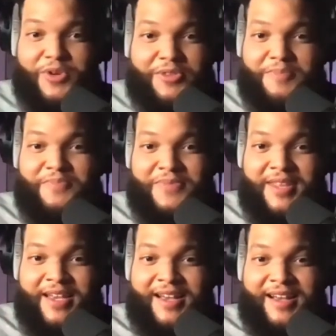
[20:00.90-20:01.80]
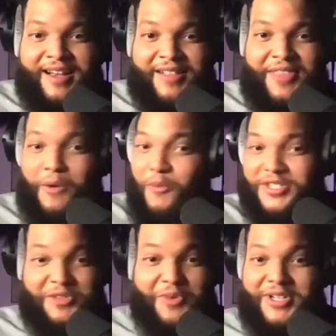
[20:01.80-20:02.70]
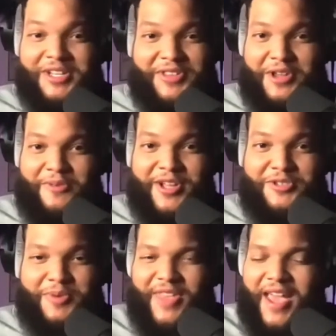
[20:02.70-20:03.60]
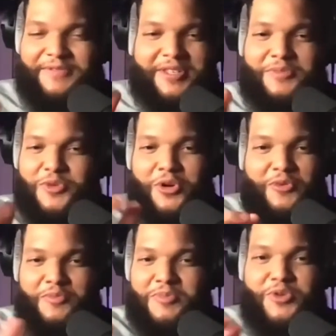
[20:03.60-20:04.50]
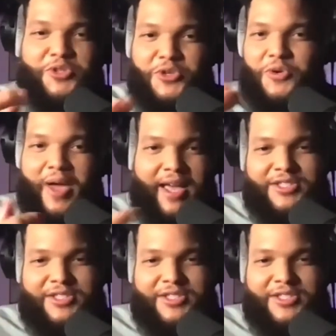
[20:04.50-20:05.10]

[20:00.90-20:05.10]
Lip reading: same rhythm that wasn't written in the arrangement. They have some sort of musical